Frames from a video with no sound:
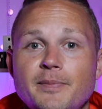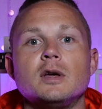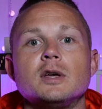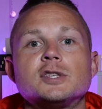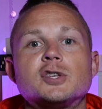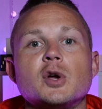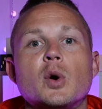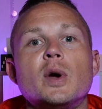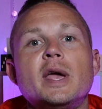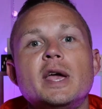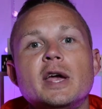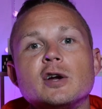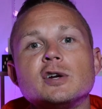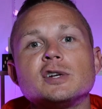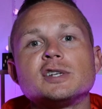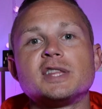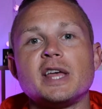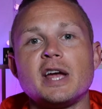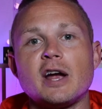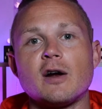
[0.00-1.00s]
So
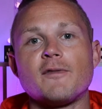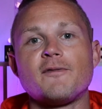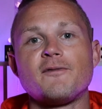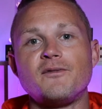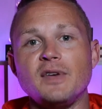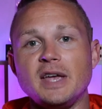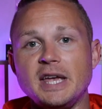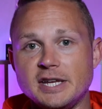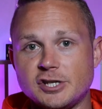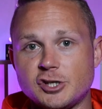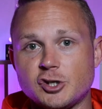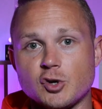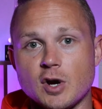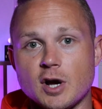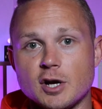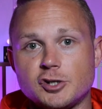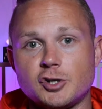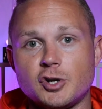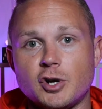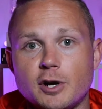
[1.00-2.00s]
here's their fee
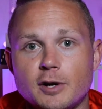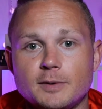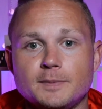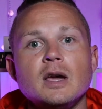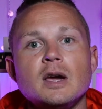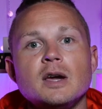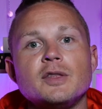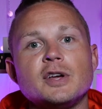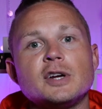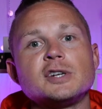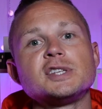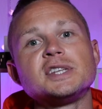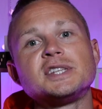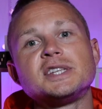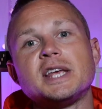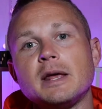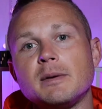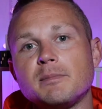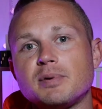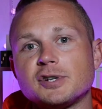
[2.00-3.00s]
structure there's a
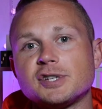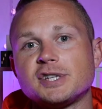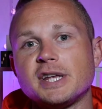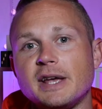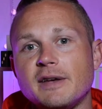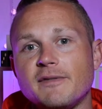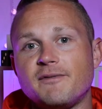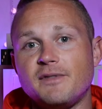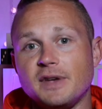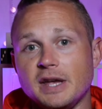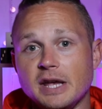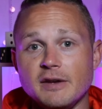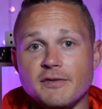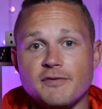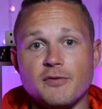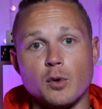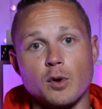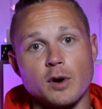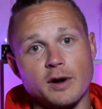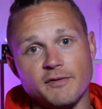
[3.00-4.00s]
10% fee
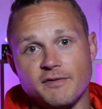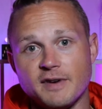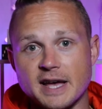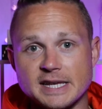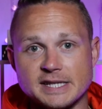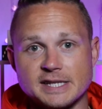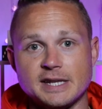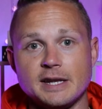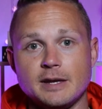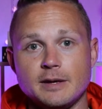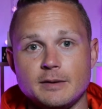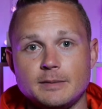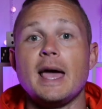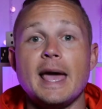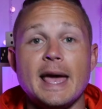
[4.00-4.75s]
for investing,